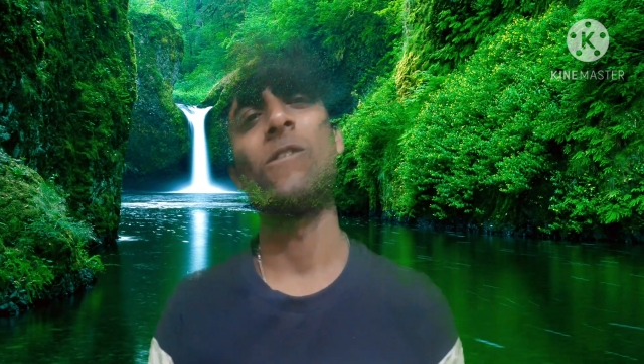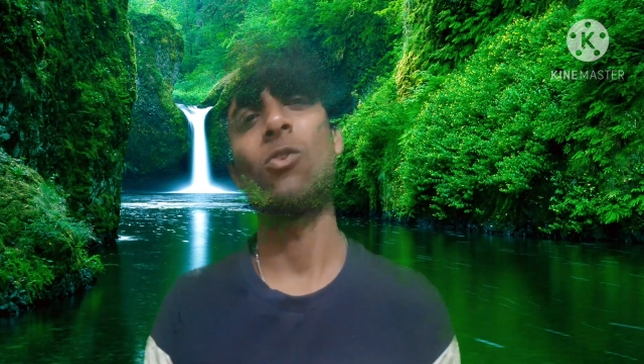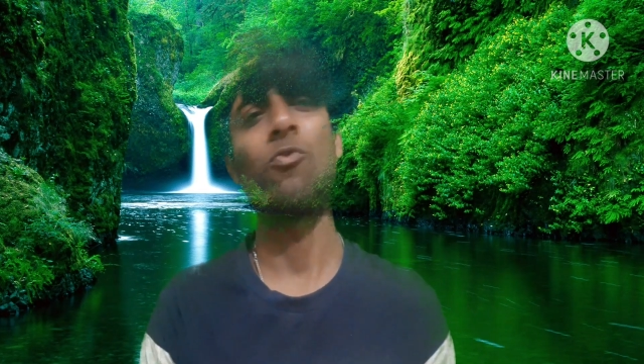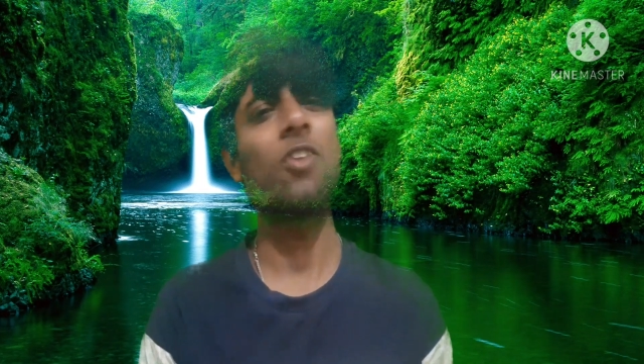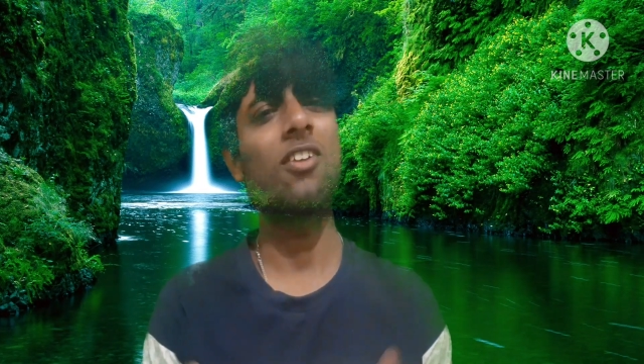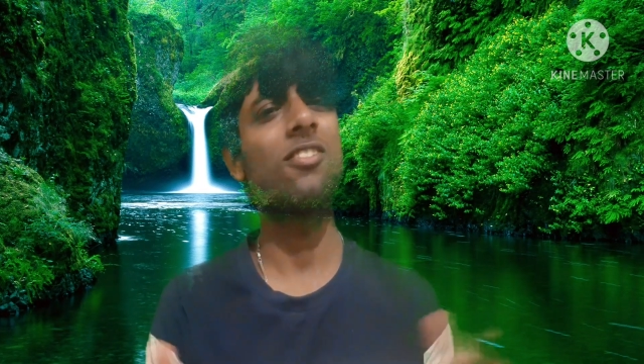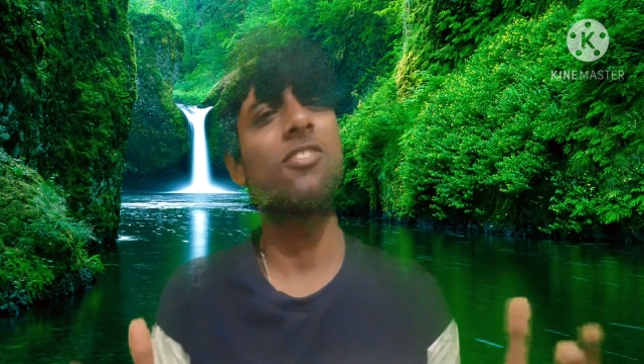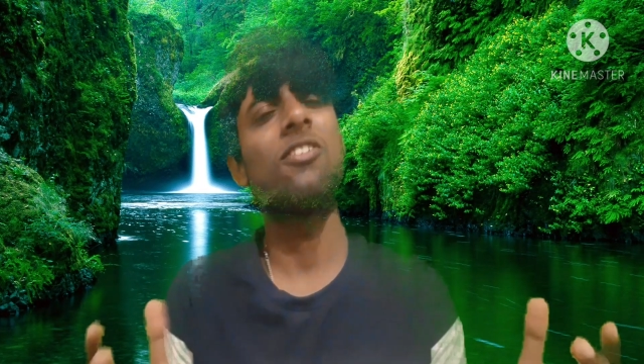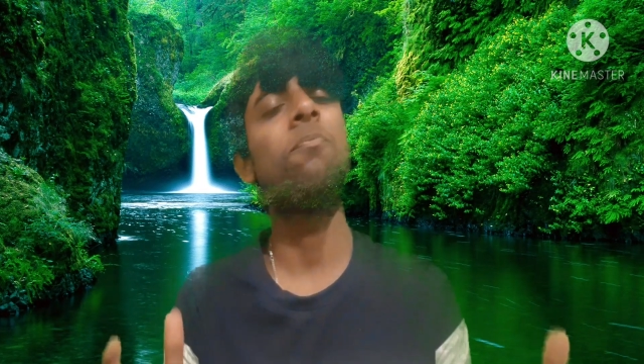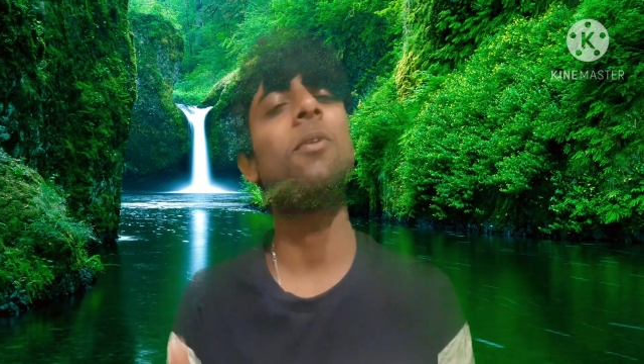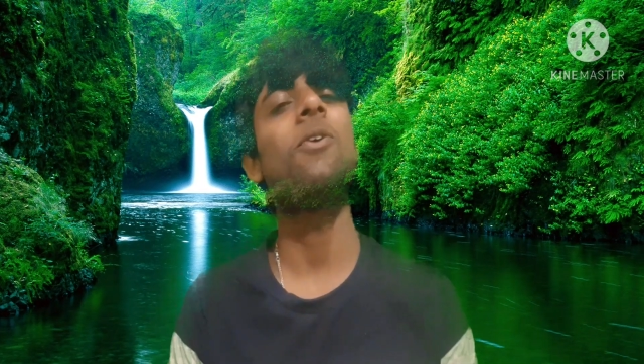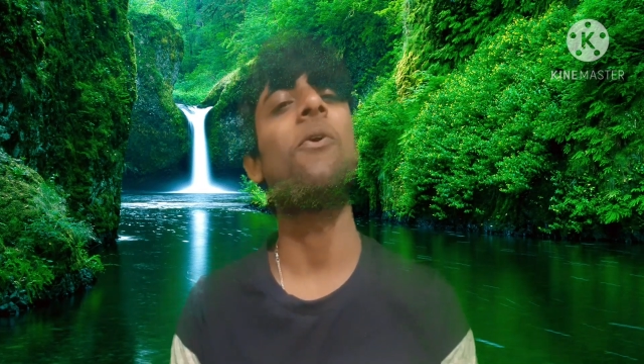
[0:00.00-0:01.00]
So we asked the
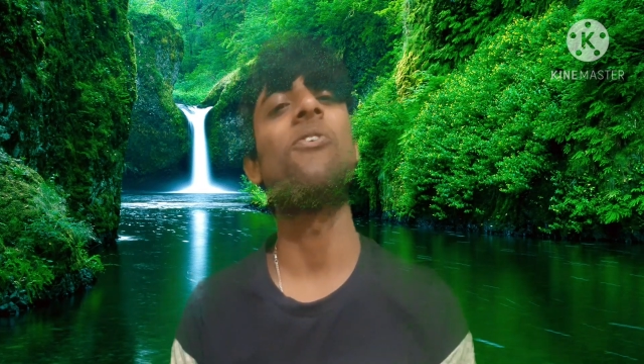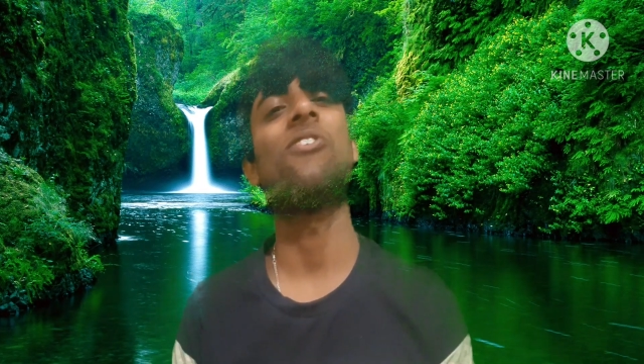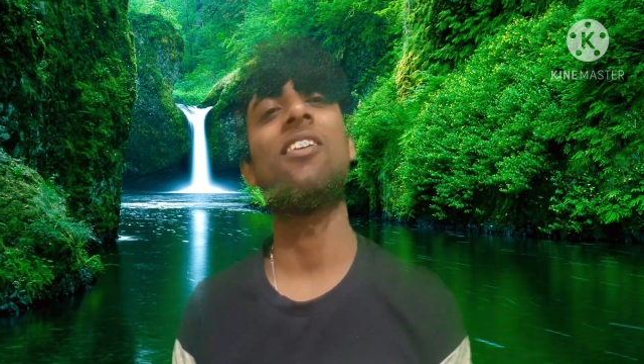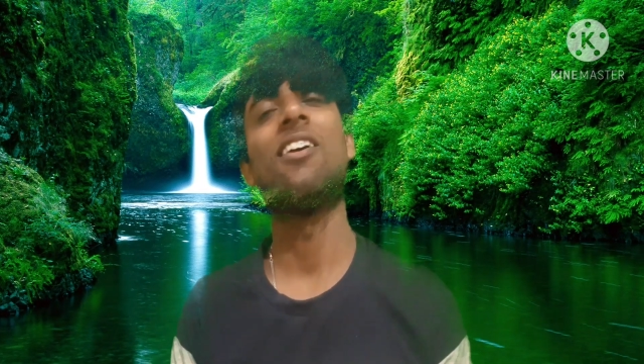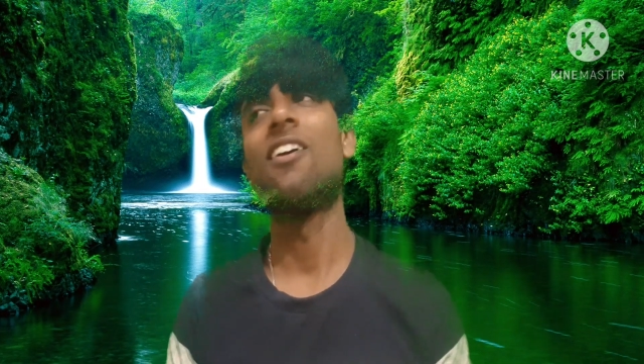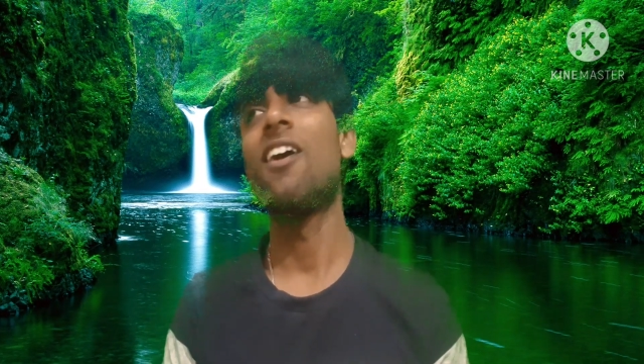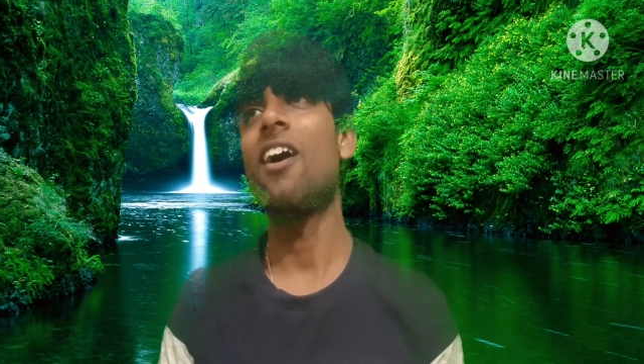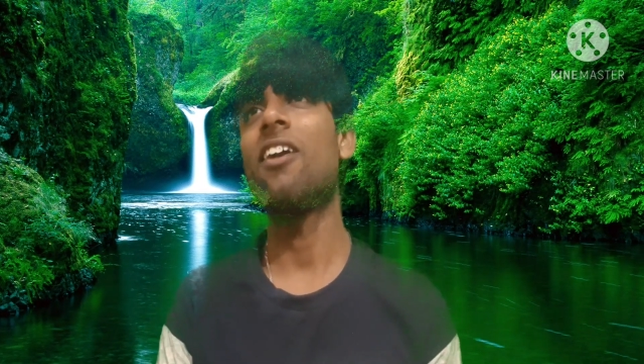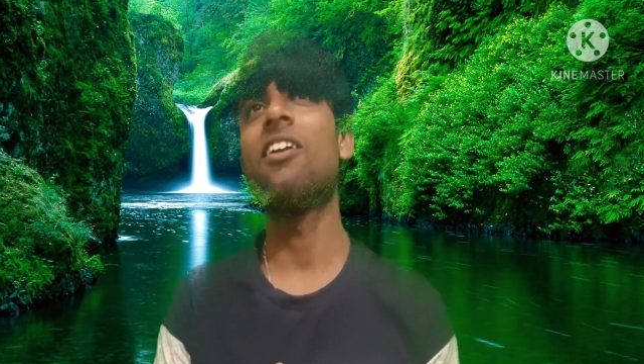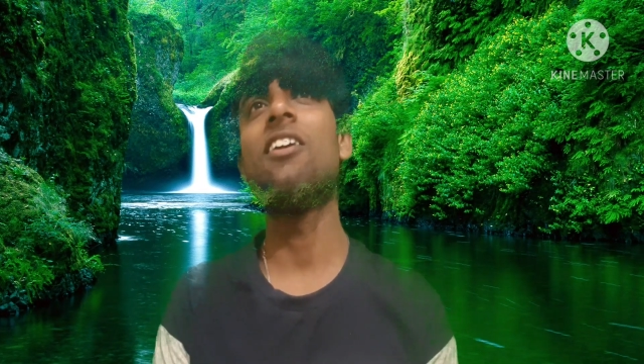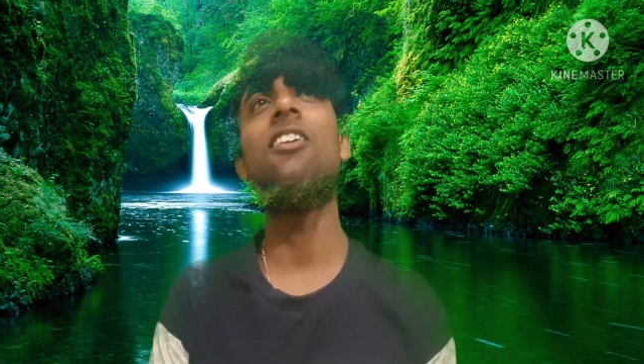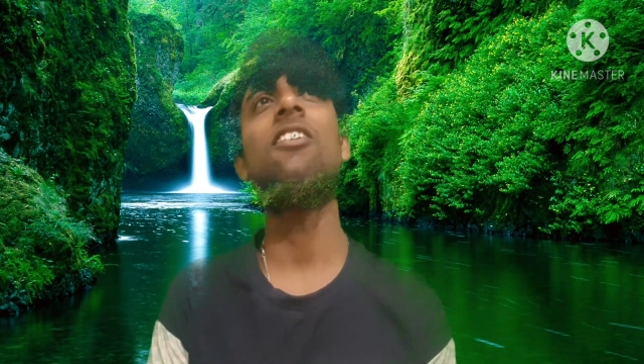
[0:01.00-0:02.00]
simple question, and
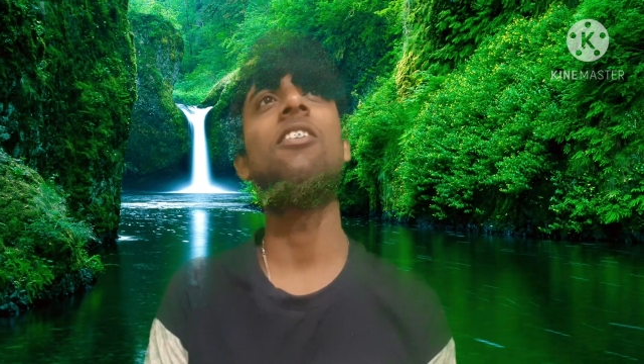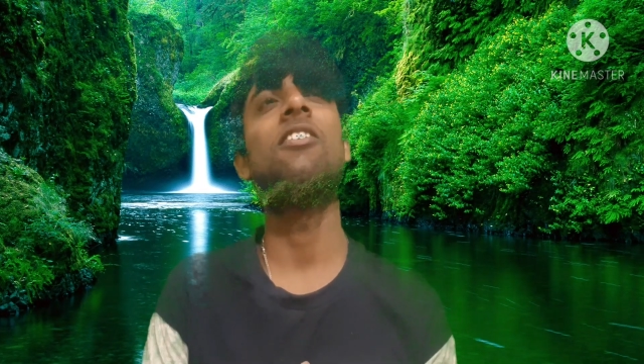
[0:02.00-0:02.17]
he